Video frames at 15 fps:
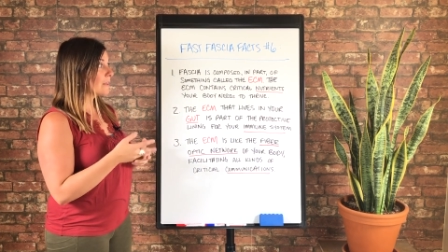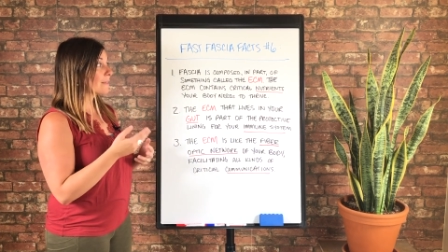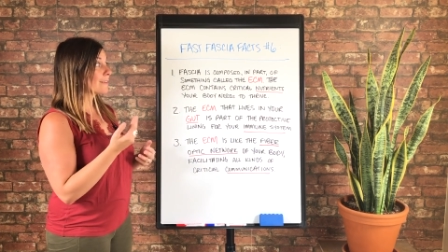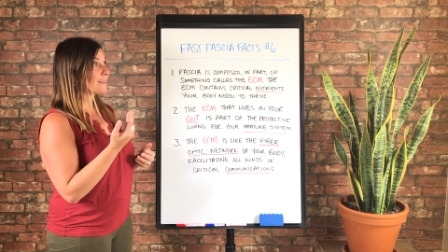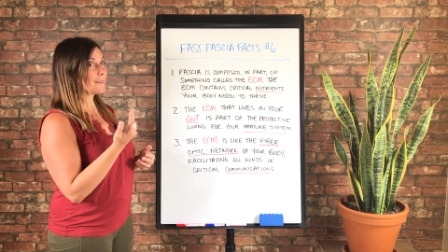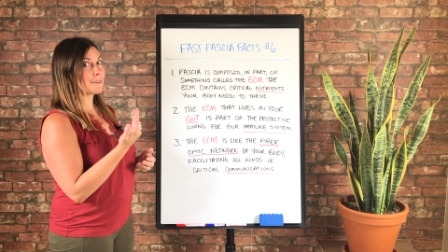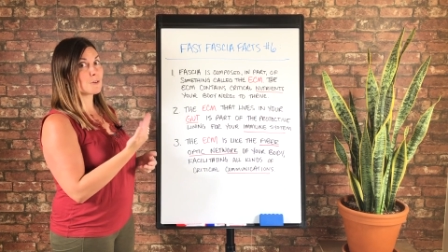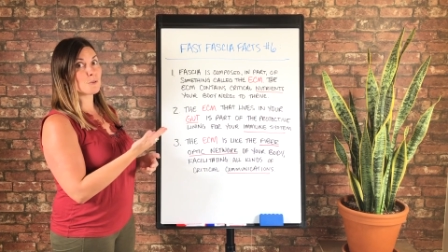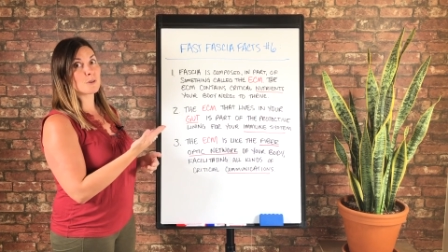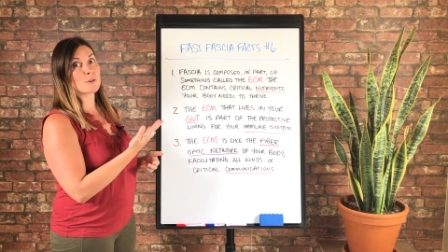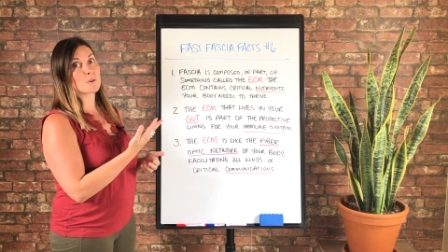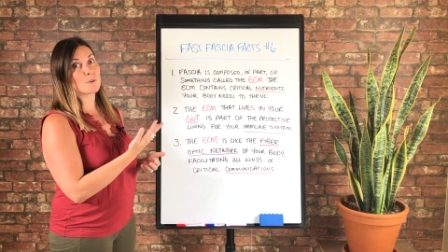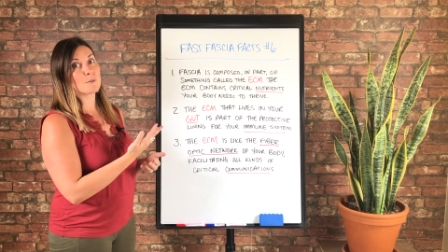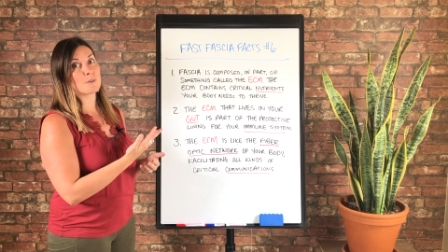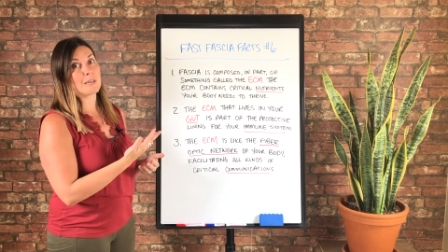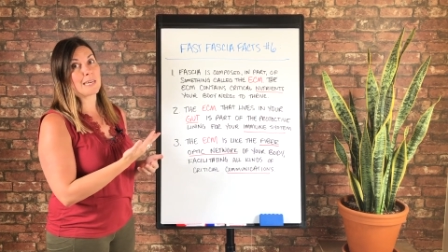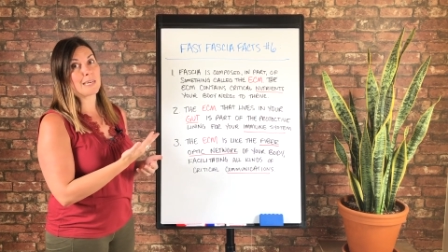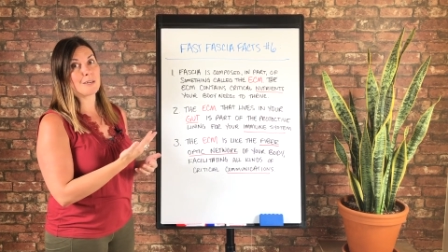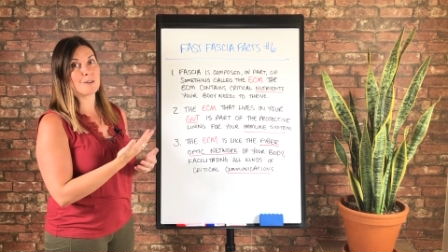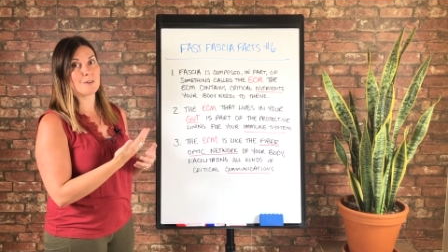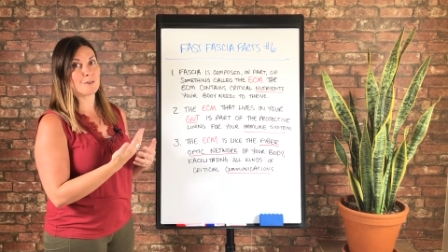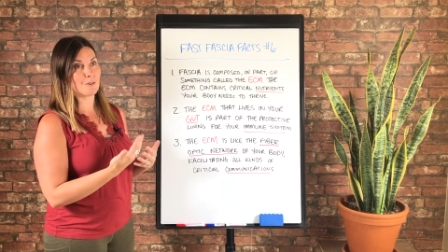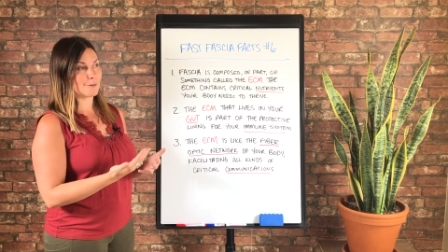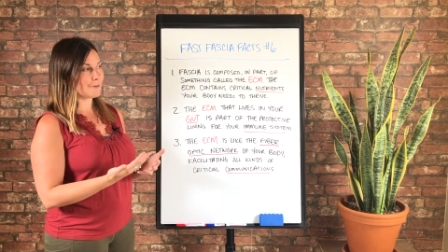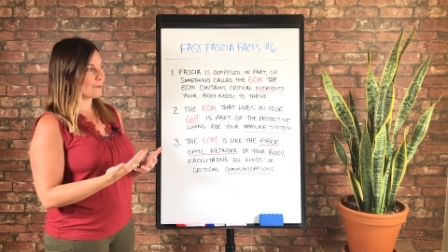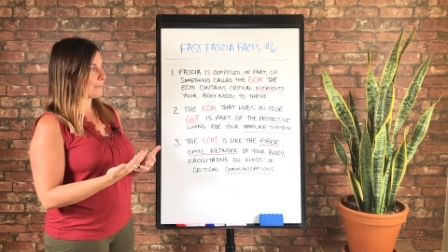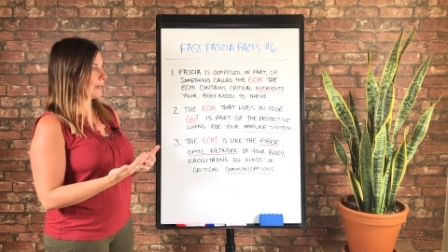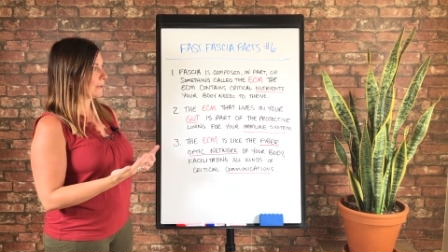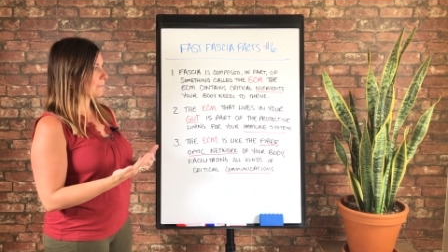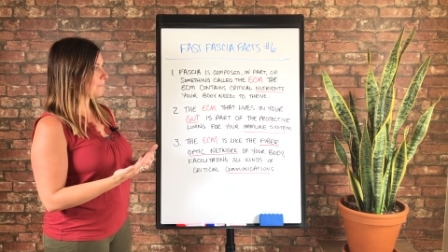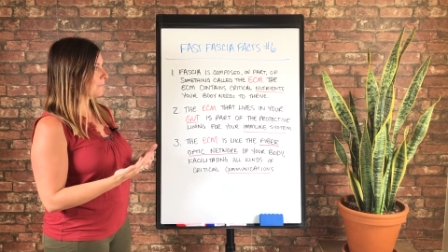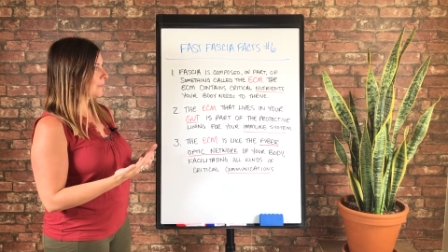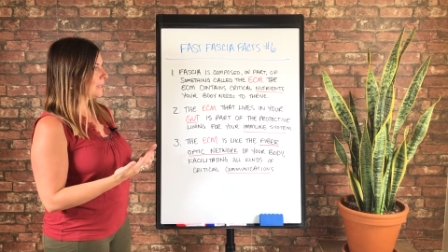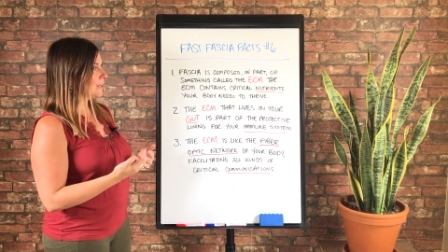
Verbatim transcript: this is a critical thing to learn about.